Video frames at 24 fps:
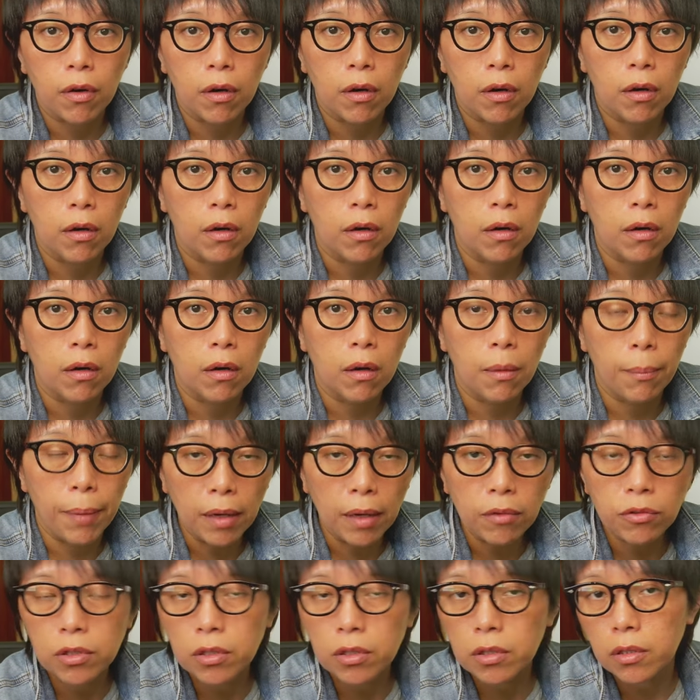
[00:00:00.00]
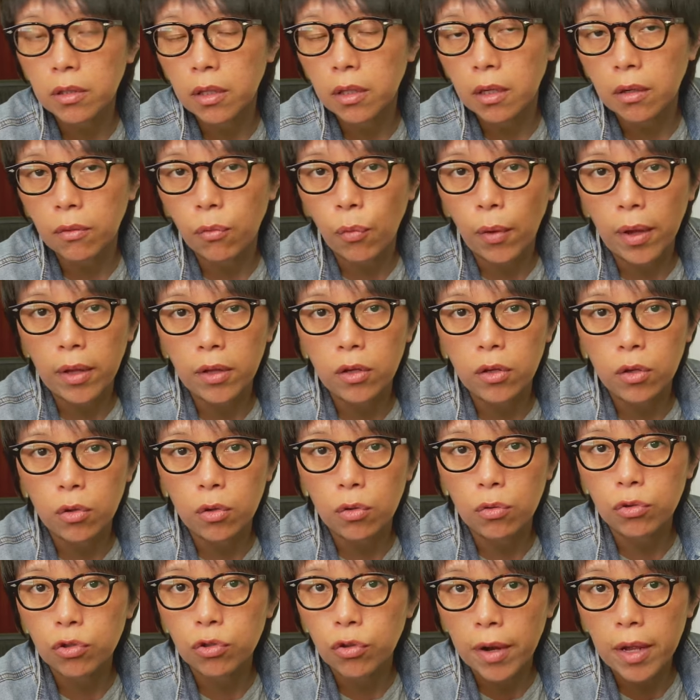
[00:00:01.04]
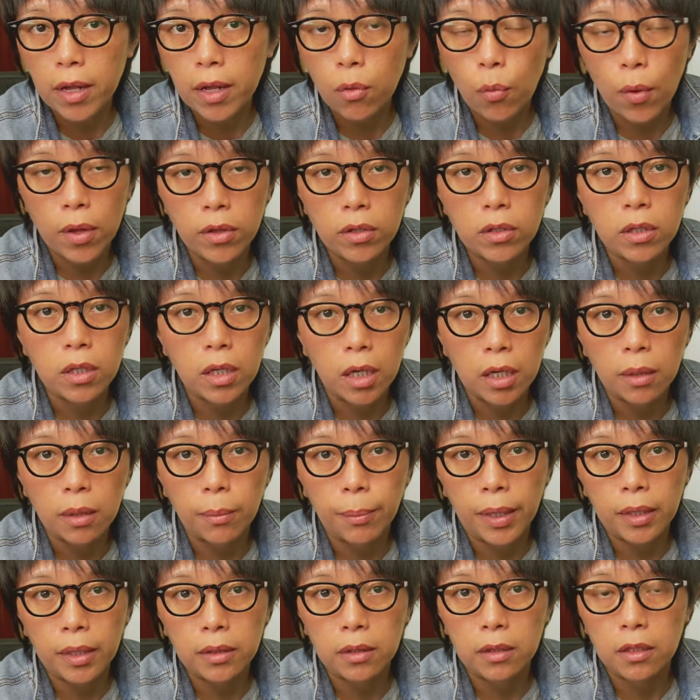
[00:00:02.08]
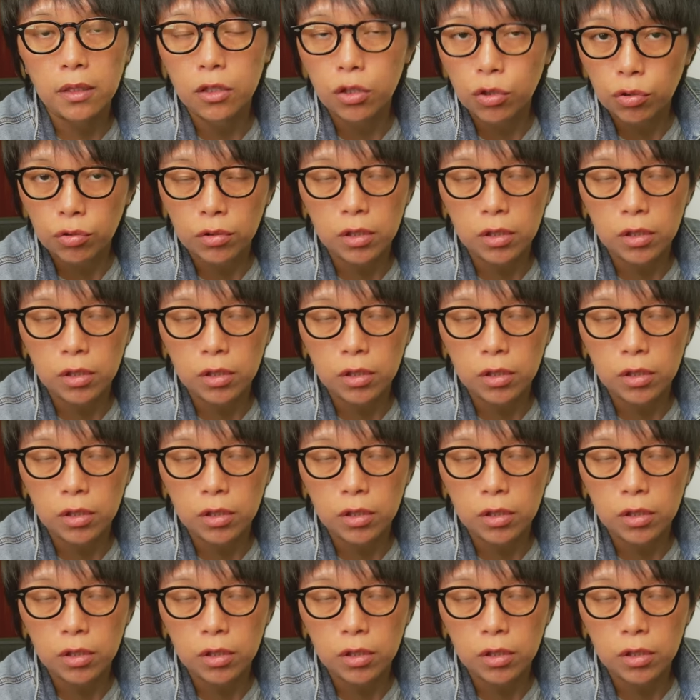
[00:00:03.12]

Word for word: about when you trade. When you click the button, it